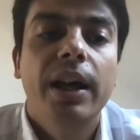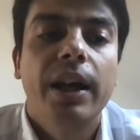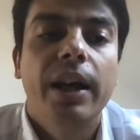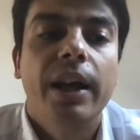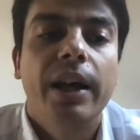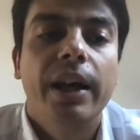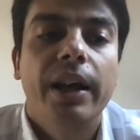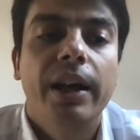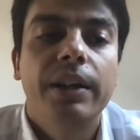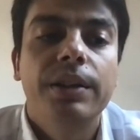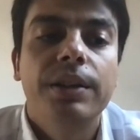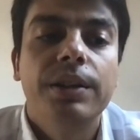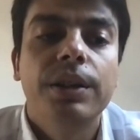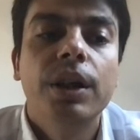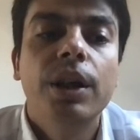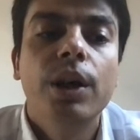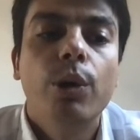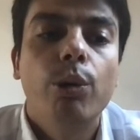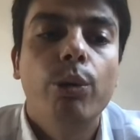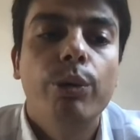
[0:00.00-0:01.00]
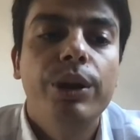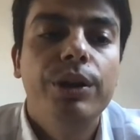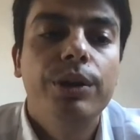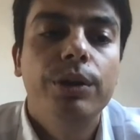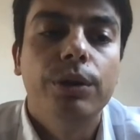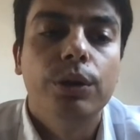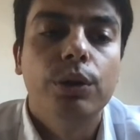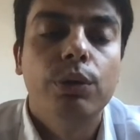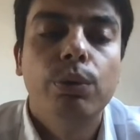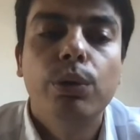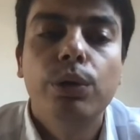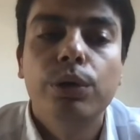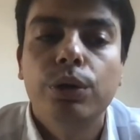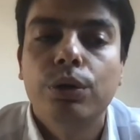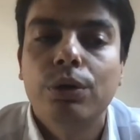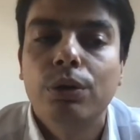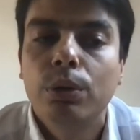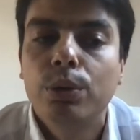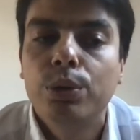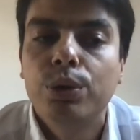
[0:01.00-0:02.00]
and we don't want
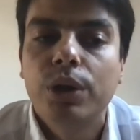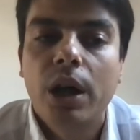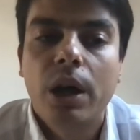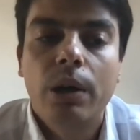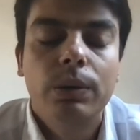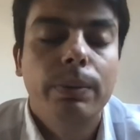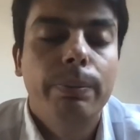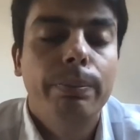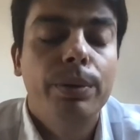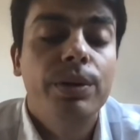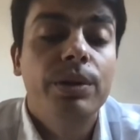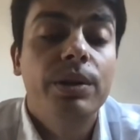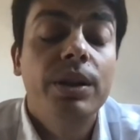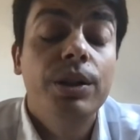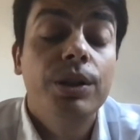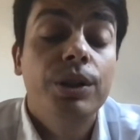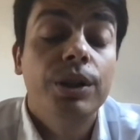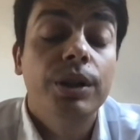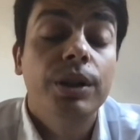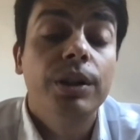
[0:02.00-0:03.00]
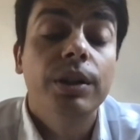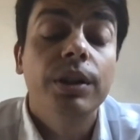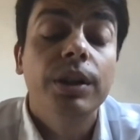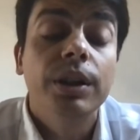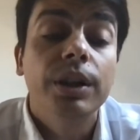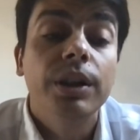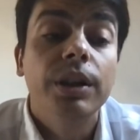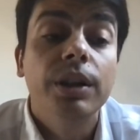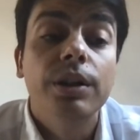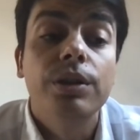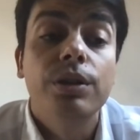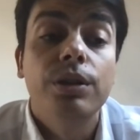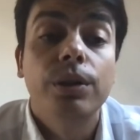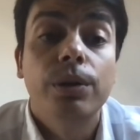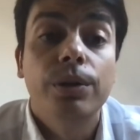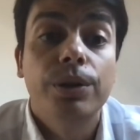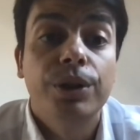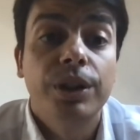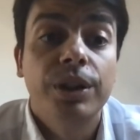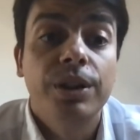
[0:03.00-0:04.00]
to lose our position in
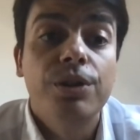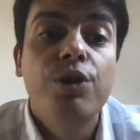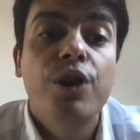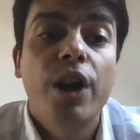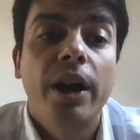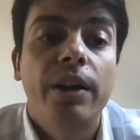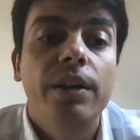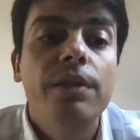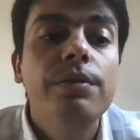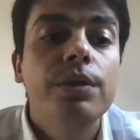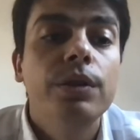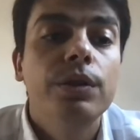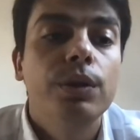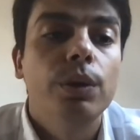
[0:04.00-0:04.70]
search engines.